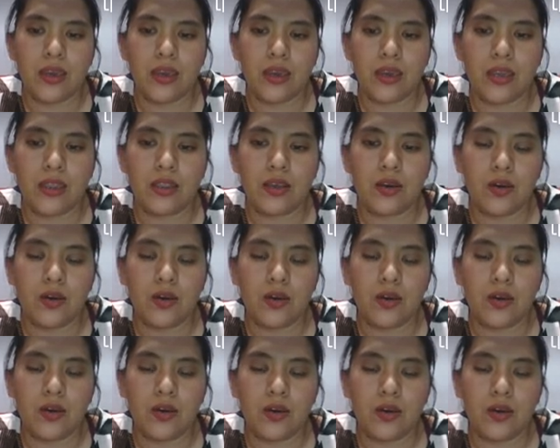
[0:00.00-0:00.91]
And
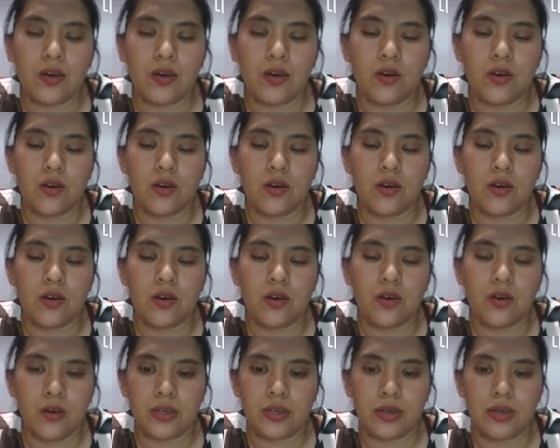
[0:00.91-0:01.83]
also the
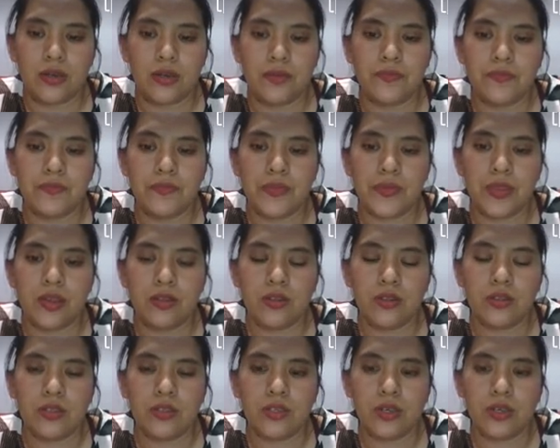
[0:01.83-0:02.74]
particle
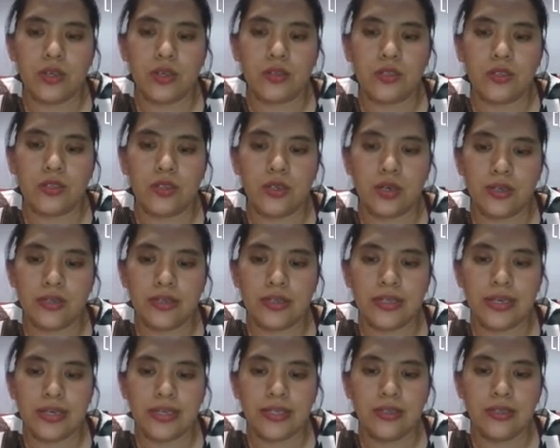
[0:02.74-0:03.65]
the
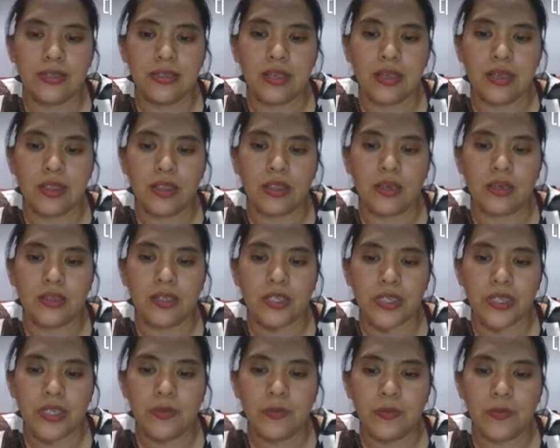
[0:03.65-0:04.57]
tallest, the
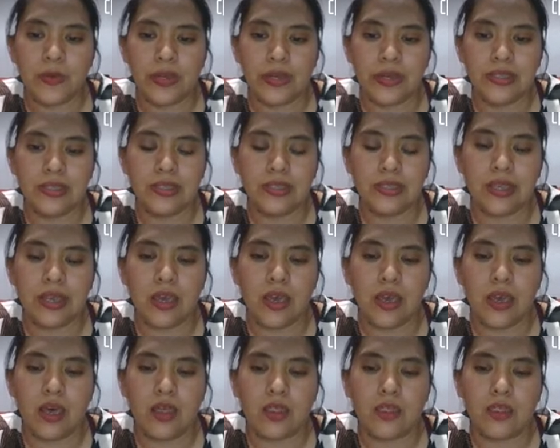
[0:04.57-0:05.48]
cheapest,
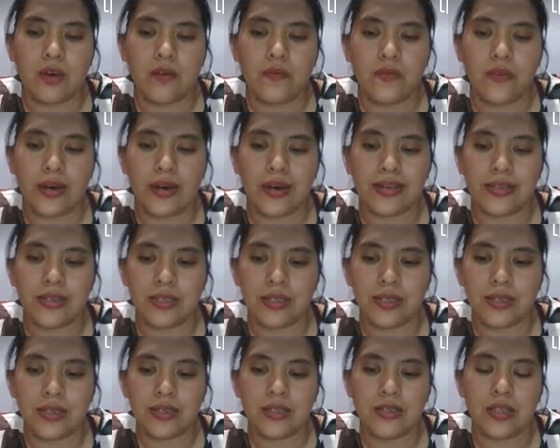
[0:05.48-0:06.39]
the
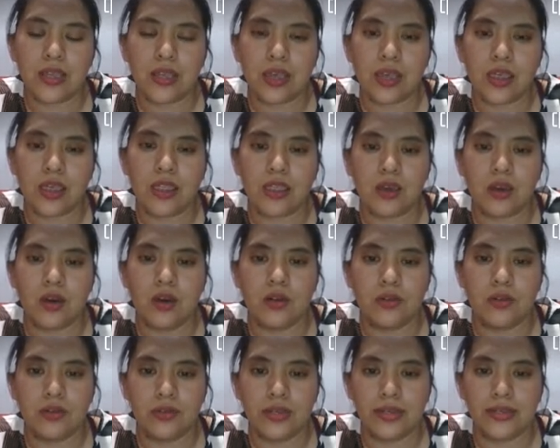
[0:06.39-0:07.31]
fastest, and the
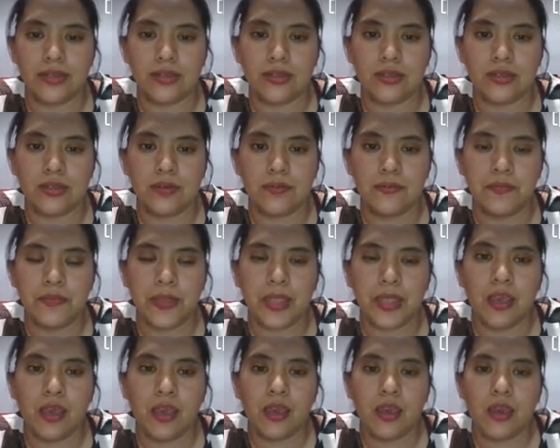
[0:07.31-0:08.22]
coldest.
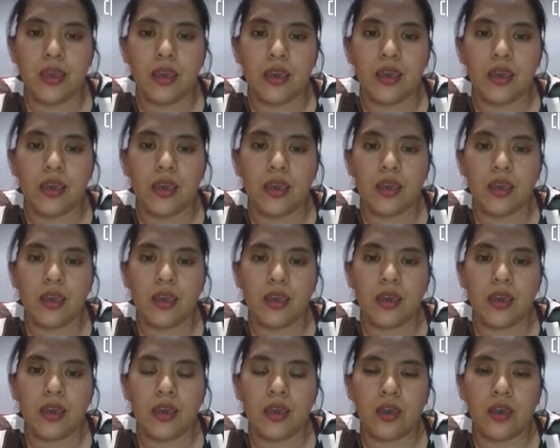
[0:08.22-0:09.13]

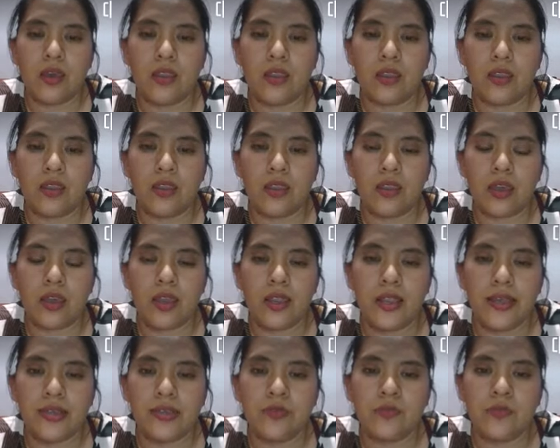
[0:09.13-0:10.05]
And
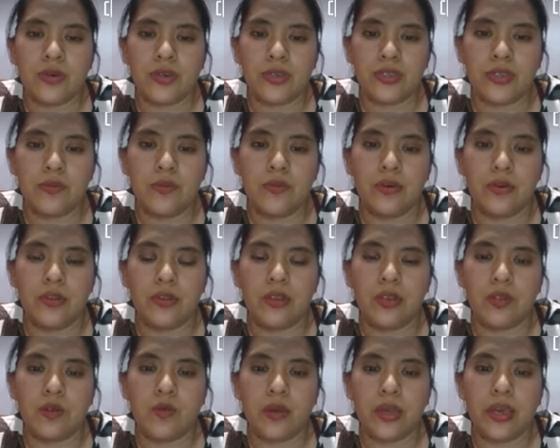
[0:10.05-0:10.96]
it is possible
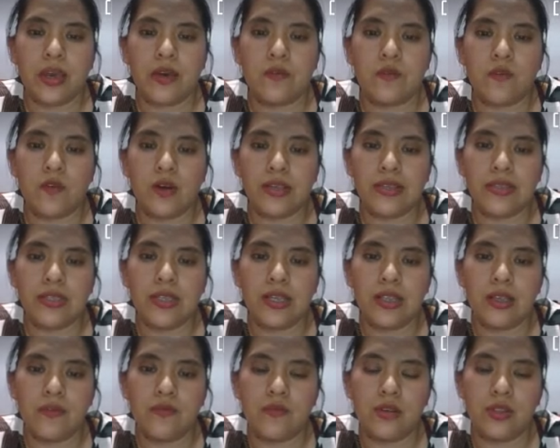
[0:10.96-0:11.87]
that we have one
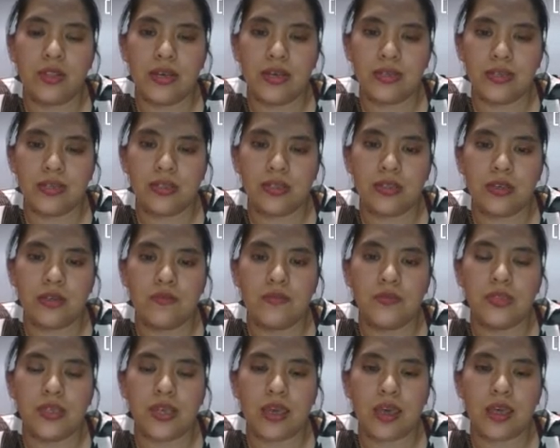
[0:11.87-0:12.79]
syllable
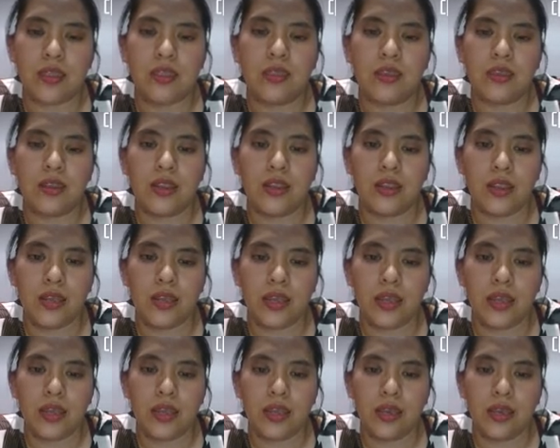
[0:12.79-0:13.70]
adjectives ending in
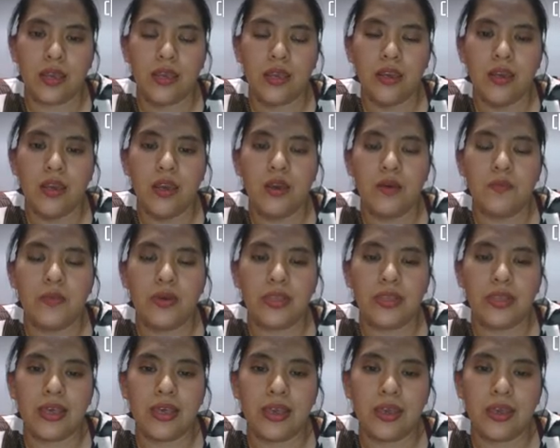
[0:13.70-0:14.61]
E,
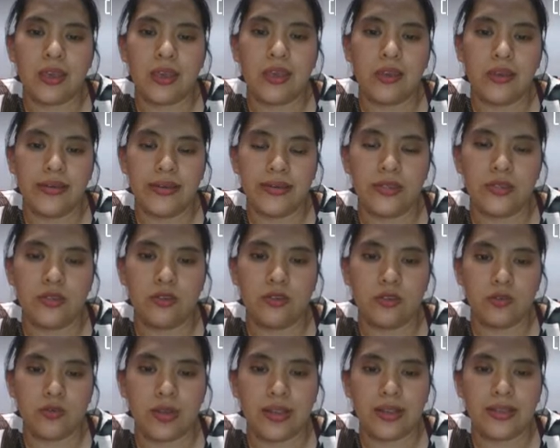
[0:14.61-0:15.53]
but the E is
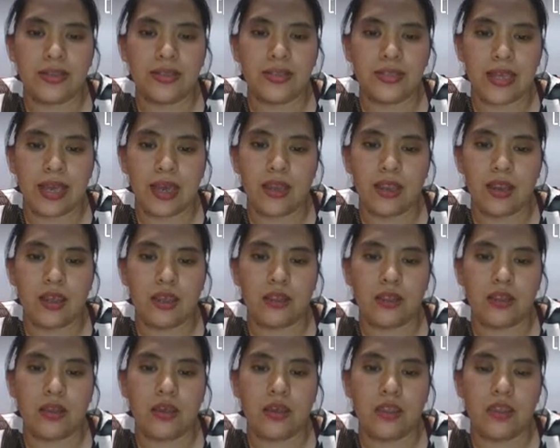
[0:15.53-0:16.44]
usually
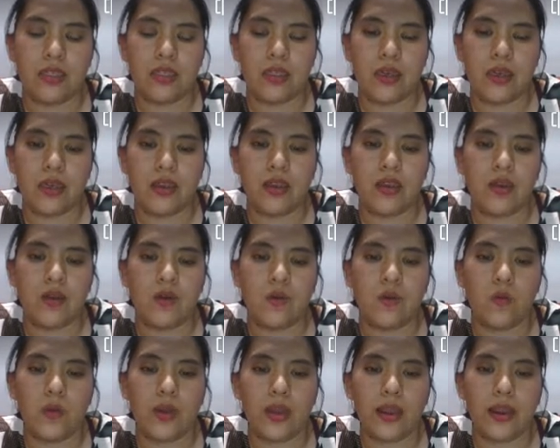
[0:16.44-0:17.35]
silent. Then
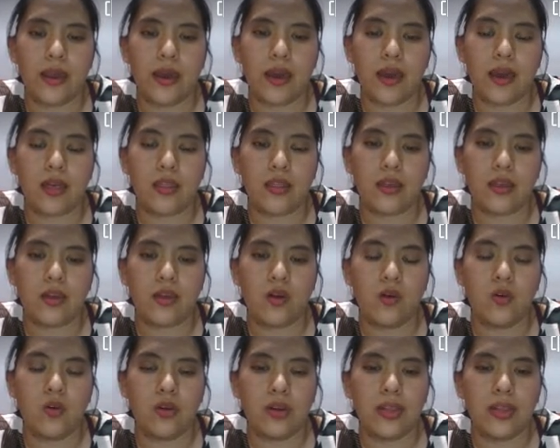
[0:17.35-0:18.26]
we are adding
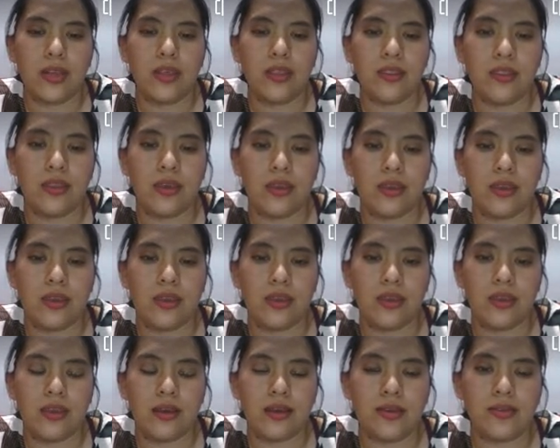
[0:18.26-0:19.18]
only the
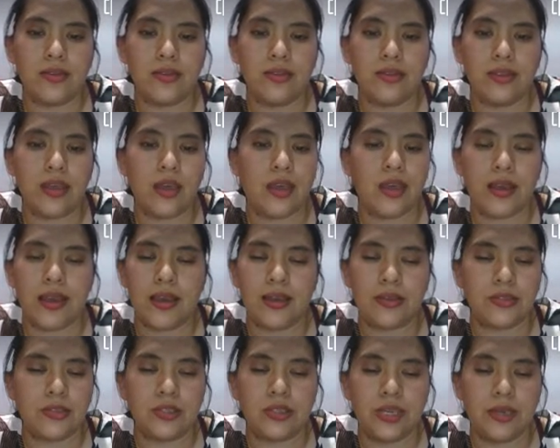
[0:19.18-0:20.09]

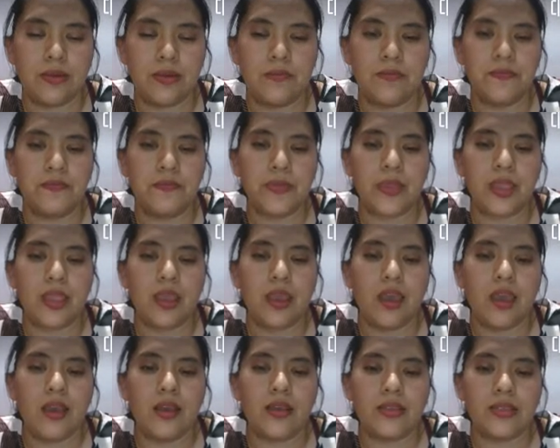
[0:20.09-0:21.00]
ST.
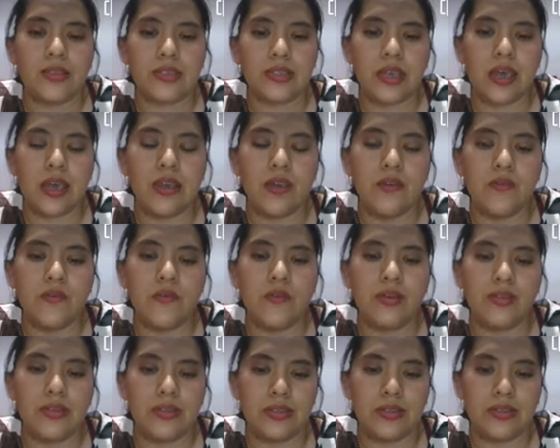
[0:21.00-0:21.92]
Safe,
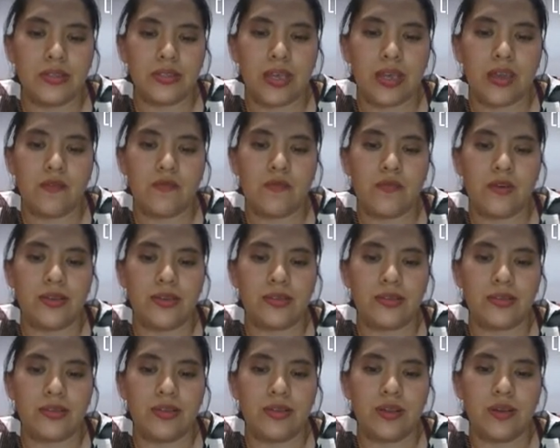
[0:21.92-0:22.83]
the
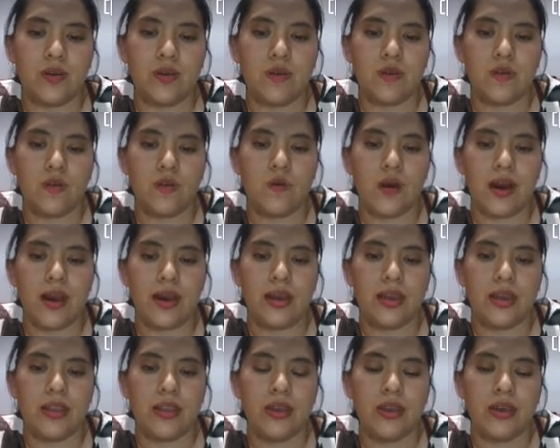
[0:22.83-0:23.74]
safest.
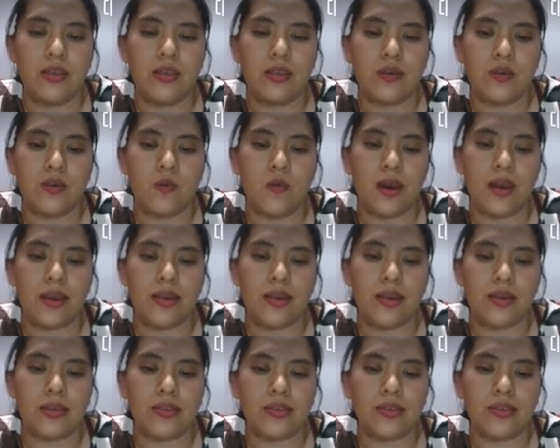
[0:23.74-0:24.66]
Wide, the
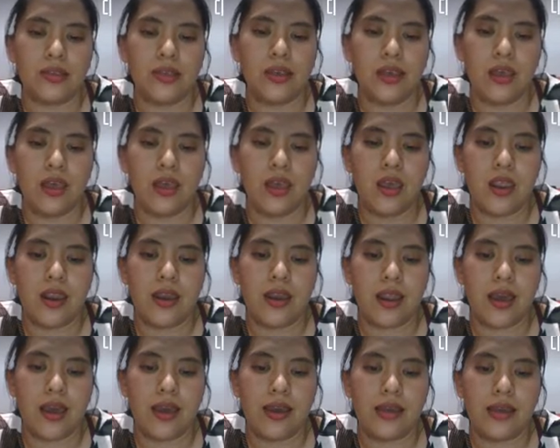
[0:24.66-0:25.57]
widest.
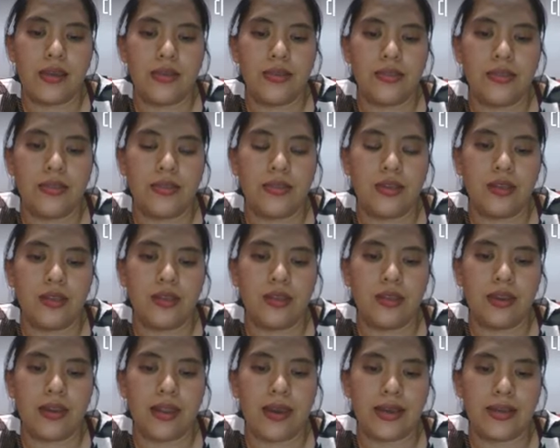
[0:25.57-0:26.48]
Nice,
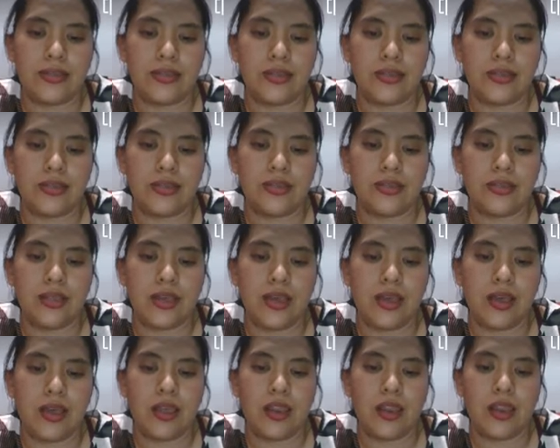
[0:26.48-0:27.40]
the nicest.
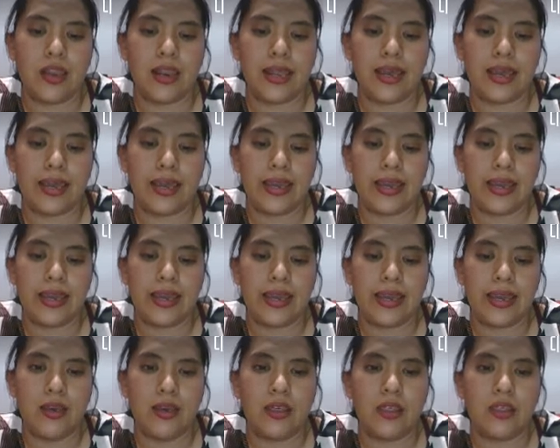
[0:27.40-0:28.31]

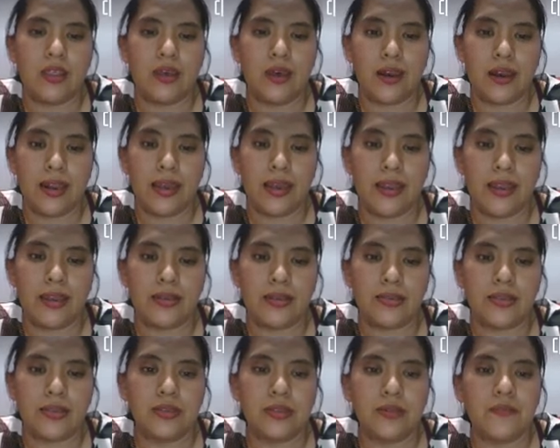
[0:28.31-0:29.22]
Late, the
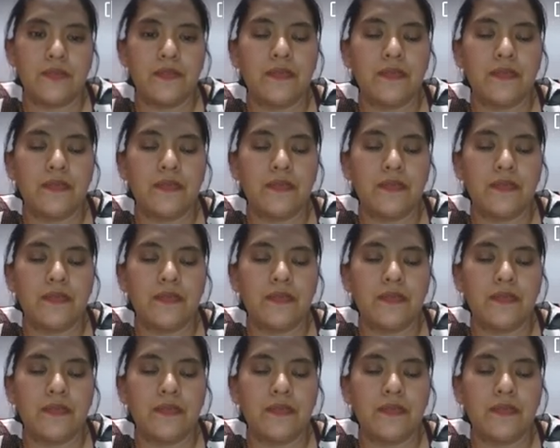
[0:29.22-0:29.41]
latest.